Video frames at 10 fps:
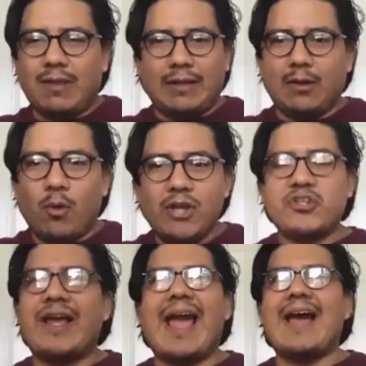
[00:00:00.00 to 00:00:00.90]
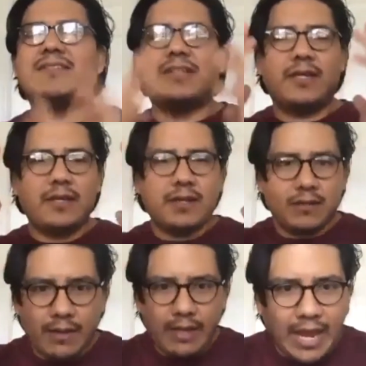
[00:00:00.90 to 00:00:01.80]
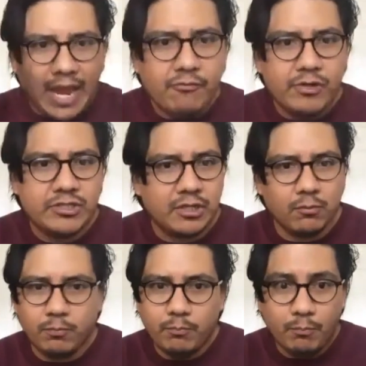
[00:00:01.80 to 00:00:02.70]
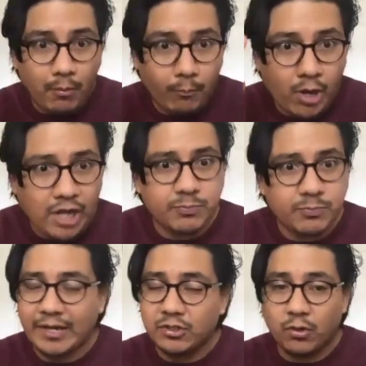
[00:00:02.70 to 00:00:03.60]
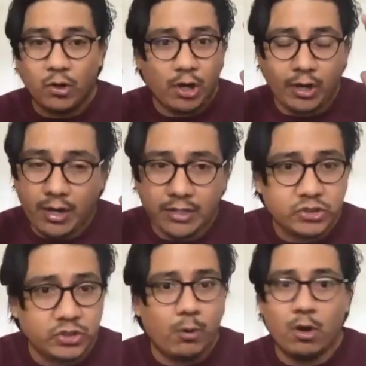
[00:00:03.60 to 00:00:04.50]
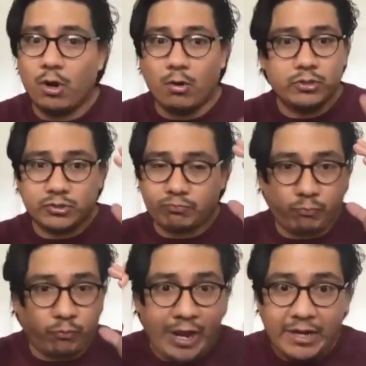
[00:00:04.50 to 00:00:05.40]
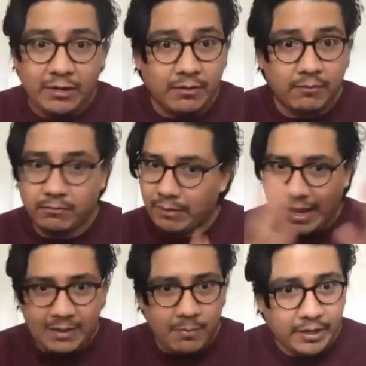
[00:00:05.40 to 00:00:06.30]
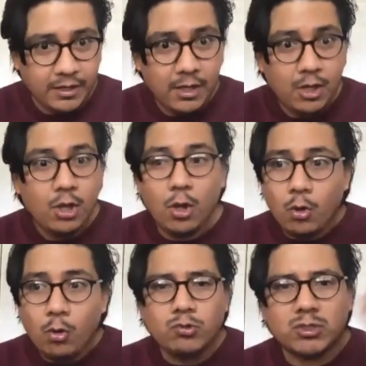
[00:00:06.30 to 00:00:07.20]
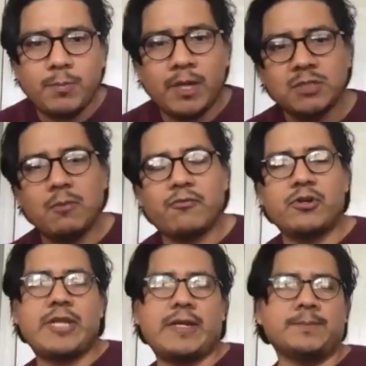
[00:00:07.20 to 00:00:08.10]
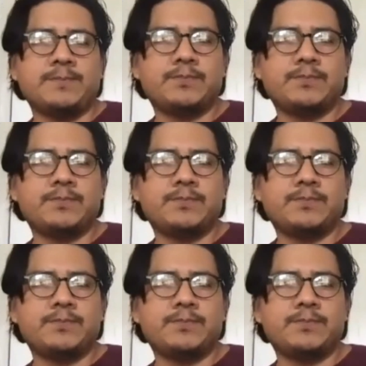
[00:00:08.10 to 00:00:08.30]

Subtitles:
the question I ask every single prospect or customer or just friend, anybody. Who's responsible for your data?